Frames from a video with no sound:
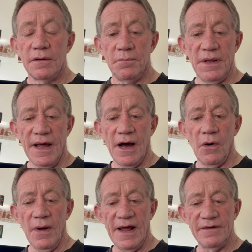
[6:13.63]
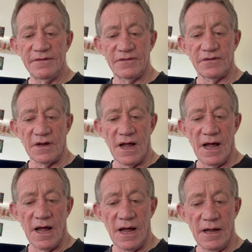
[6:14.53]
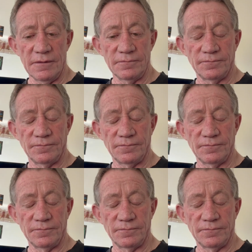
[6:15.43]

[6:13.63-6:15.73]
Meow has a